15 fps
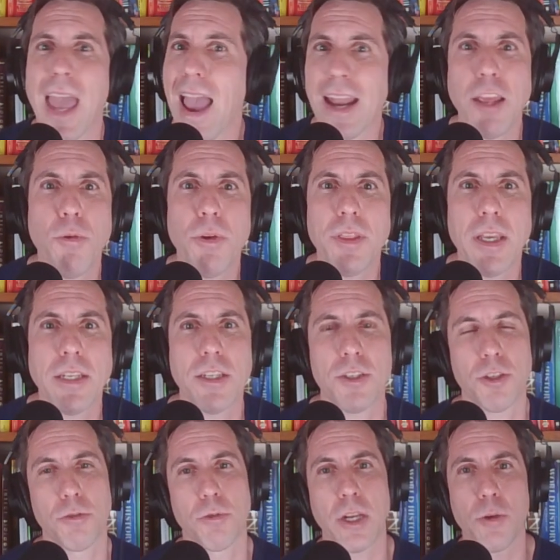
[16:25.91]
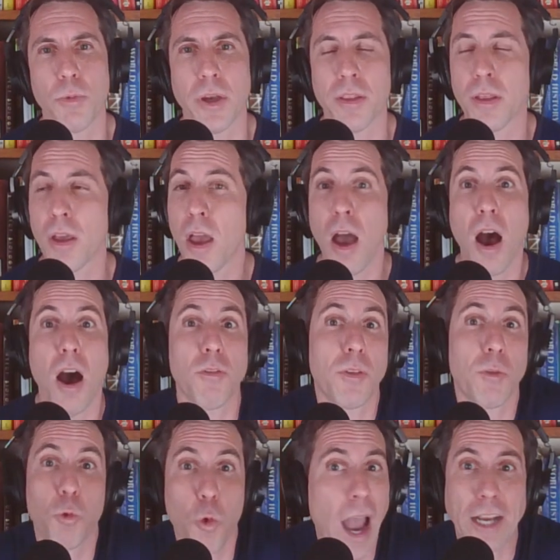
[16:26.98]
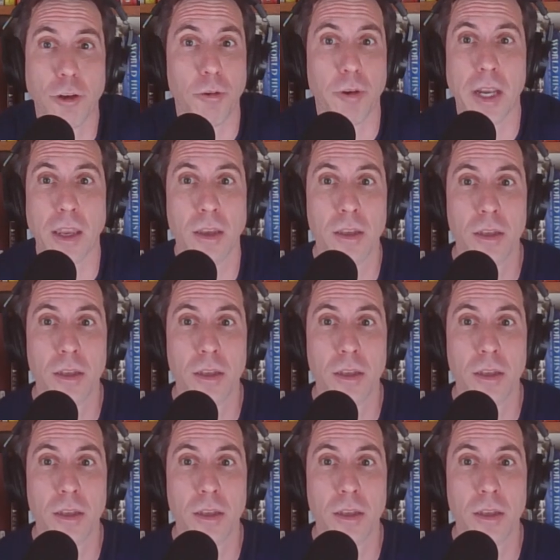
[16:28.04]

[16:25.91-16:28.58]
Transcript: anyone they disagreed with of quackery.